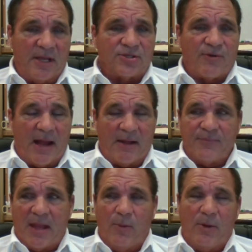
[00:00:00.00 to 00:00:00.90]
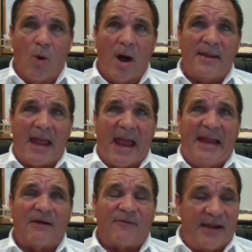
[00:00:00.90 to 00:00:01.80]
things around, and we won
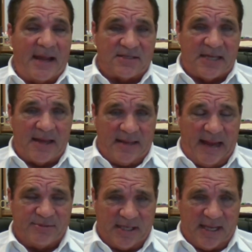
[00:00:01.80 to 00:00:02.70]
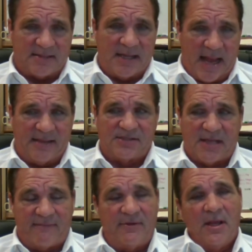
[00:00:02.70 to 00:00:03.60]
8 of our next 10 games to get to 9-7.